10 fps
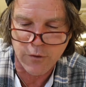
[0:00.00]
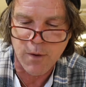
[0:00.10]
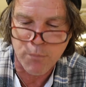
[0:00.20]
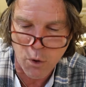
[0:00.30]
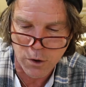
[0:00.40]
of
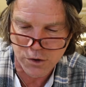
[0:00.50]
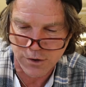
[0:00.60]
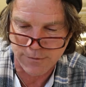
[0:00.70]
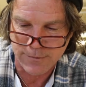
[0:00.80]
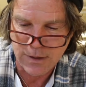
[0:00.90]

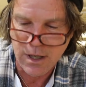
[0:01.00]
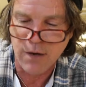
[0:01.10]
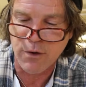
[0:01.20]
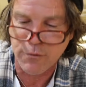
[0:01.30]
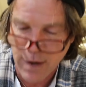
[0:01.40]
abortion,
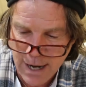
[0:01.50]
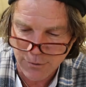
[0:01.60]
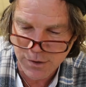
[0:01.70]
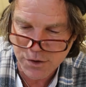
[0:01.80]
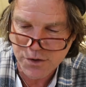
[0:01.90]
of a
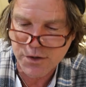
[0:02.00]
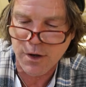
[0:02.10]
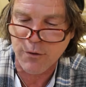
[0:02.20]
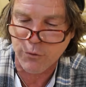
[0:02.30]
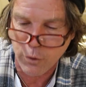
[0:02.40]
violence,
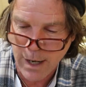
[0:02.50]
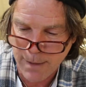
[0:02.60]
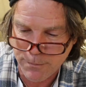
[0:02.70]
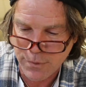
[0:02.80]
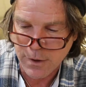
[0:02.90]
of
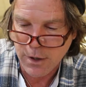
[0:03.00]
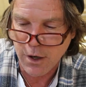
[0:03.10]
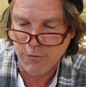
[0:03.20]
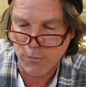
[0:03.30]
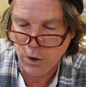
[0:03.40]
rape,
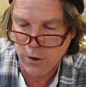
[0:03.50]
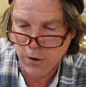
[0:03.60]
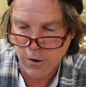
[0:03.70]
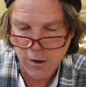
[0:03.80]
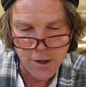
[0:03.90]
of
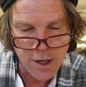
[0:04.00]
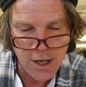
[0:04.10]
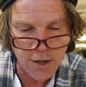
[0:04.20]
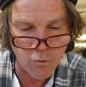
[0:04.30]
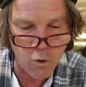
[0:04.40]
murder
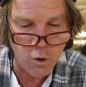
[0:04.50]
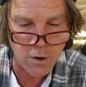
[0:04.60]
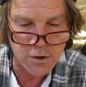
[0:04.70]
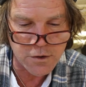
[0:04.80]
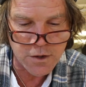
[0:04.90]
and
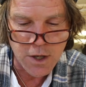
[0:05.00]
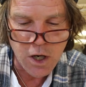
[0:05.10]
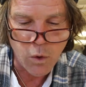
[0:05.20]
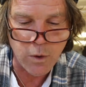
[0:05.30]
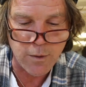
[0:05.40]
wars.
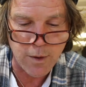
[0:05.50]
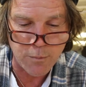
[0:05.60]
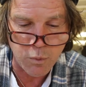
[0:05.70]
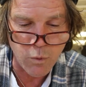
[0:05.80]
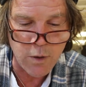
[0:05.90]

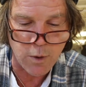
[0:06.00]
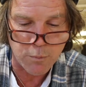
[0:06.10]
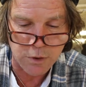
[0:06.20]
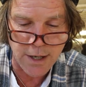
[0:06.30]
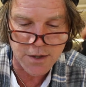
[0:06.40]
We
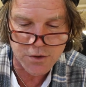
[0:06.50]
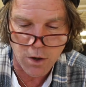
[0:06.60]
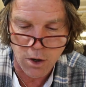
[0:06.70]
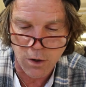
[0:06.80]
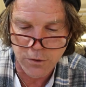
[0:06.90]
replace
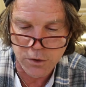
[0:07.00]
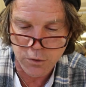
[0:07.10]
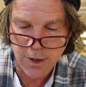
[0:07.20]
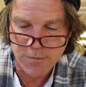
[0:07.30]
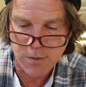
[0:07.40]
all the
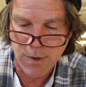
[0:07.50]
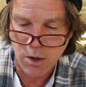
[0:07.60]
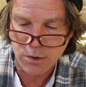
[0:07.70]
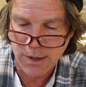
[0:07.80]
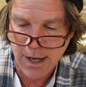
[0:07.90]
dreams
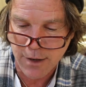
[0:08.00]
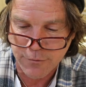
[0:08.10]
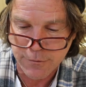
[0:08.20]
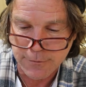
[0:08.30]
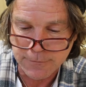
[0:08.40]
about
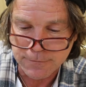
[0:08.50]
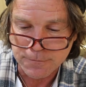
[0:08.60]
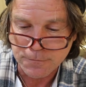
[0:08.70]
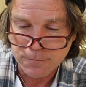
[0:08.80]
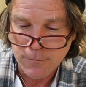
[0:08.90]
life.
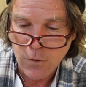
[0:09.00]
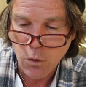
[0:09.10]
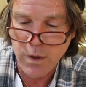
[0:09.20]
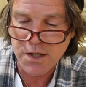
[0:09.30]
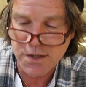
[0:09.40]

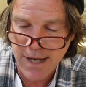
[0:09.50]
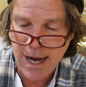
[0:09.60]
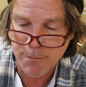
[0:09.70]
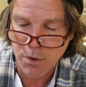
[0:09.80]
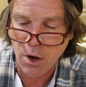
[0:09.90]
We
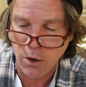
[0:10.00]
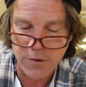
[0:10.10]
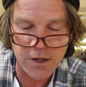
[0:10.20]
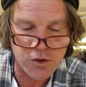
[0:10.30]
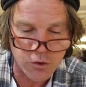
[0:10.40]
stamp all
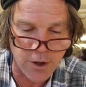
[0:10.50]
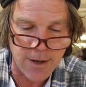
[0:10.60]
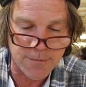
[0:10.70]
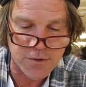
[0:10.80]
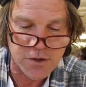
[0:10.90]
these
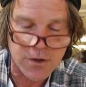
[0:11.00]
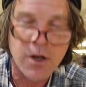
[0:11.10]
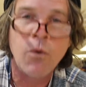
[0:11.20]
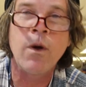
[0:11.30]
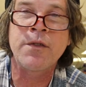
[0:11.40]
dreams
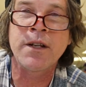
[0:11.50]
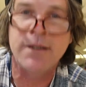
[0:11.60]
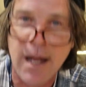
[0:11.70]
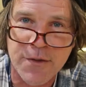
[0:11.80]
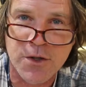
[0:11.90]
with a
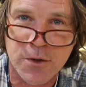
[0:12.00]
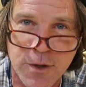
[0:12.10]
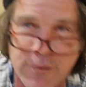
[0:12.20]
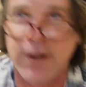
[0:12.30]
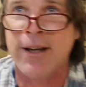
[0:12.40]
death
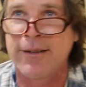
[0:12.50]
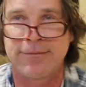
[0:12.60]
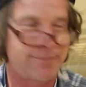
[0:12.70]
certificate.